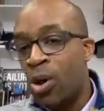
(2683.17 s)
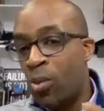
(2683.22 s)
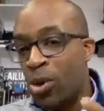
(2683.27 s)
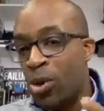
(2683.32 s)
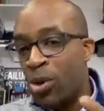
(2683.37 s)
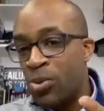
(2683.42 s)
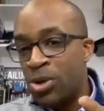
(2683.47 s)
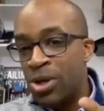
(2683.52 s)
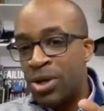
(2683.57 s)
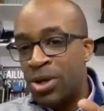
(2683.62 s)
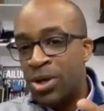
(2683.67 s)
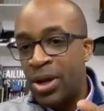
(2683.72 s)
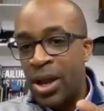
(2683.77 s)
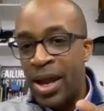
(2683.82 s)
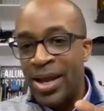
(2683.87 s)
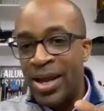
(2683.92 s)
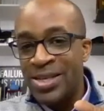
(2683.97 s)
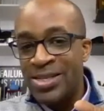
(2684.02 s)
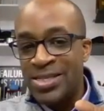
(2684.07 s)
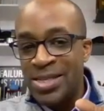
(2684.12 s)
where we
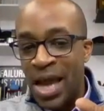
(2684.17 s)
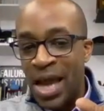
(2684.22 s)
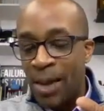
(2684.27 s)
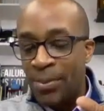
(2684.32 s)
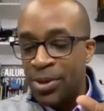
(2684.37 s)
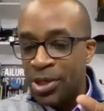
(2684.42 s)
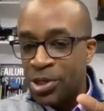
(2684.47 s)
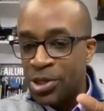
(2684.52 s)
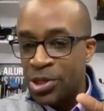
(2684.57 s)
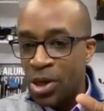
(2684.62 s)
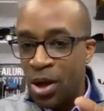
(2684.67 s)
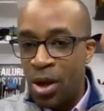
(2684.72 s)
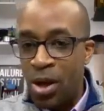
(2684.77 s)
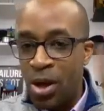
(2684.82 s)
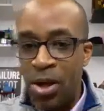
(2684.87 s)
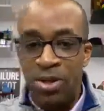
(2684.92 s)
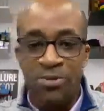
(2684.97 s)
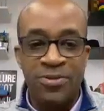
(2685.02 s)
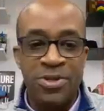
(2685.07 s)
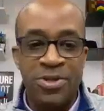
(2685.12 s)
will establish
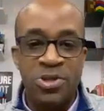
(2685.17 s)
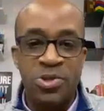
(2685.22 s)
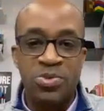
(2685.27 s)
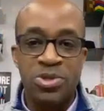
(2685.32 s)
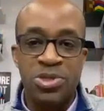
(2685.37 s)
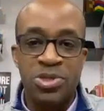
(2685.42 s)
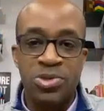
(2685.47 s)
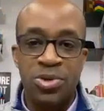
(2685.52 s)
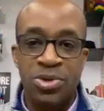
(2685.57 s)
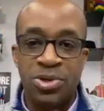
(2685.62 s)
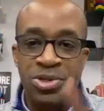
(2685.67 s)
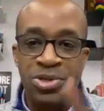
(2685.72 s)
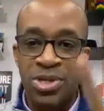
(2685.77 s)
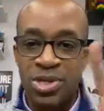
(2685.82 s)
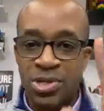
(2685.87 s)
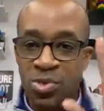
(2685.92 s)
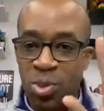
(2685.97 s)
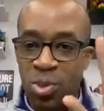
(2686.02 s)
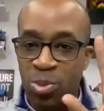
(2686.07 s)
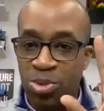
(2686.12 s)
all of these
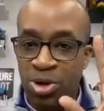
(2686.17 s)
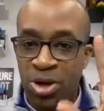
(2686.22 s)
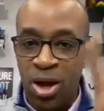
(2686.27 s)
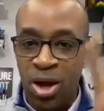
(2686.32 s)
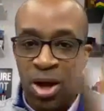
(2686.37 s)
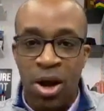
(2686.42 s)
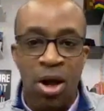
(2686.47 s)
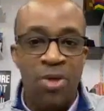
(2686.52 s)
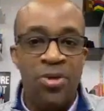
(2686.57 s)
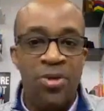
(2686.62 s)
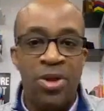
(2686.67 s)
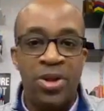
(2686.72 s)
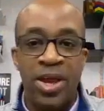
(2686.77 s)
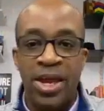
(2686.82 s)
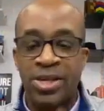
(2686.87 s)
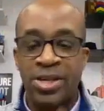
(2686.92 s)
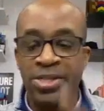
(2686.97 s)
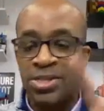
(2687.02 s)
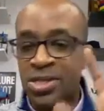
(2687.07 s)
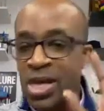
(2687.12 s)
resources. We'll put on all the
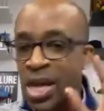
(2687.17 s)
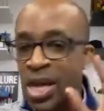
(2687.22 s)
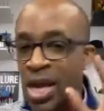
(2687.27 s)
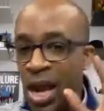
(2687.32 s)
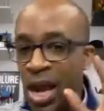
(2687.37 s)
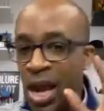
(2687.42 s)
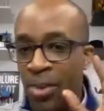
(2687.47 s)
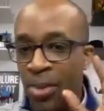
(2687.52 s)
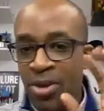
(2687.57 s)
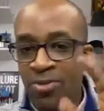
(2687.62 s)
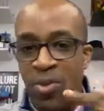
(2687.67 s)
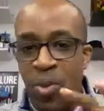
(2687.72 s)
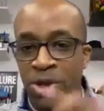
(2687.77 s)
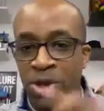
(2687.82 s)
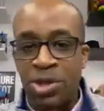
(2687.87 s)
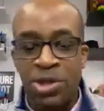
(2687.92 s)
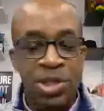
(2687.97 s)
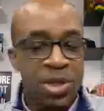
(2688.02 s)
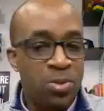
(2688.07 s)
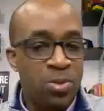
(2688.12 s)
links, and we'll have a
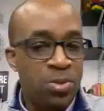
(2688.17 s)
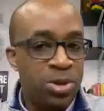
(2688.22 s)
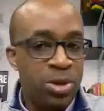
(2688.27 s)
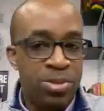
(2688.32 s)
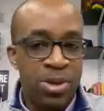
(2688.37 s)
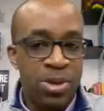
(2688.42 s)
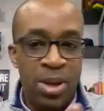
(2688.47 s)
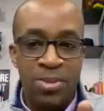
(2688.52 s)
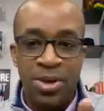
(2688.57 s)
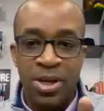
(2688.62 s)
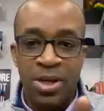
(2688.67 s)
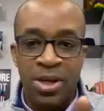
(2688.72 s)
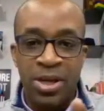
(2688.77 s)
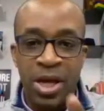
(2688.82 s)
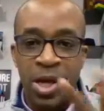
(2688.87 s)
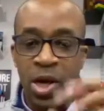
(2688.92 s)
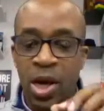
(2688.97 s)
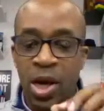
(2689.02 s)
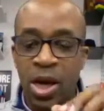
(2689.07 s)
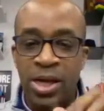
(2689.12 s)
one sheet where you'll be able to
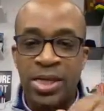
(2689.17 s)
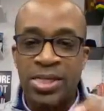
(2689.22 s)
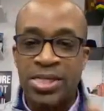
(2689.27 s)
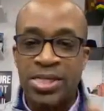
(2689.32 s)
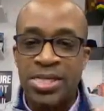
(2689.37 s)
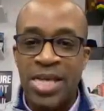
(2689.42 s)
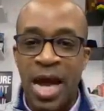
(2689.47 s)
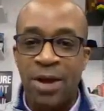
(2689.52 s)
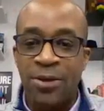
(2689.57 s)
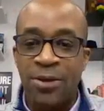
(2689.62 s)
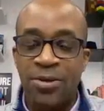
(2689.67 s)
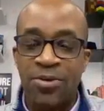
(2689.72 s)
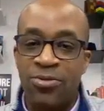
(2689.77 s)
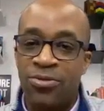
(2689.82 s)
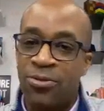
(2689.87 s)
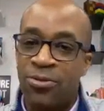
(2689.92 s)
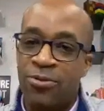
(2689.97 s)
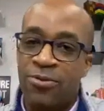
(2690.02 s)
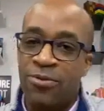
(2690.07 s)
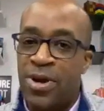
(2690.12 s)
click on,
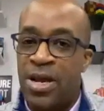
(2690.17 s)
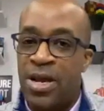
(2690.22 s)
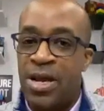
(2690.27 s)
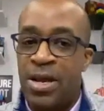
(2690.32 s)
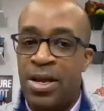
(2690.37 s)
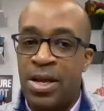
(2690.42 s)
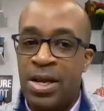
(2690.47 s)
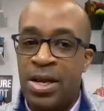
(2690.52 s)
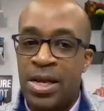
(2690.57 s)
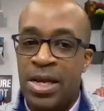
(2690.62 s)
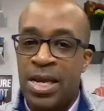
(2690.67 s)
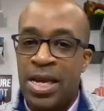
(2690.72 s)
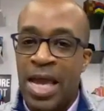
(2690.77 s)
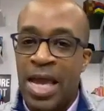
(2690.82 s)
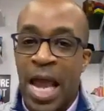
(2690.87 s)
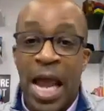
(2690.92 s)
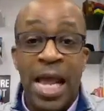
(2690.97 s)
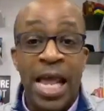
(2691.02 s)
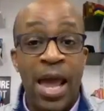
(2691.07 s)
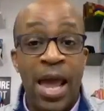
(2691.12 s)
download for free,
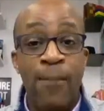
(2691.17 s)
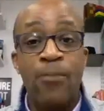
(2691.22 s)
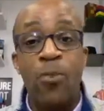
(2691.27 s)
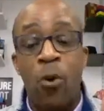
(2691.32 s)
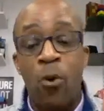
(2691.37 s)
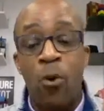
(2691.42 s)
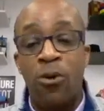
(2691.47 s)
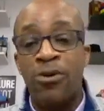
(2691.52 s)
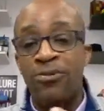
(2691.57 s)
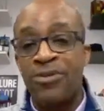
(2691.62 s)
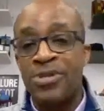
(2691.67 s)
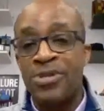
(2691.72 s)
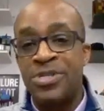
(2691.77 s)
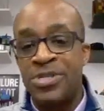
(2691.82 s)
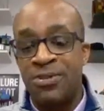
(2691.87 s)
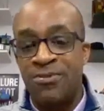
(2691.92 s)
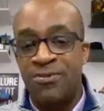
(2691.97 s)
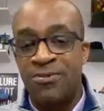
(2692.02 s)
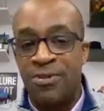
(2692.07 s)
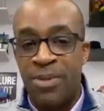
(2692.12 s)
and get more of
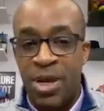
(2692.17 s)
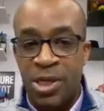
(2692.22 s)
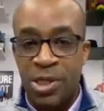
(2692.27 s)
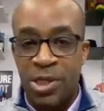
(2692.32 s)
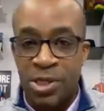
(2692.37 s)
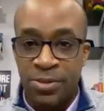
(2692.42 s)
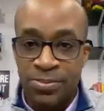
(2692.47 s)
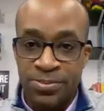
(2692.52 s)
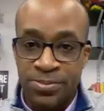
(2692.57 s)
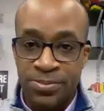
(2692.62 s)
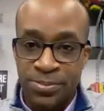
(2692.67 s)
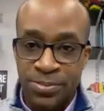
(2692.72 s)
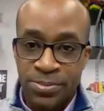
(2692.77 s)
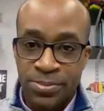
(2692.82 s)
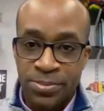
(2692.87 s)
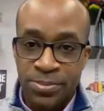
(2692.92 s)
this information.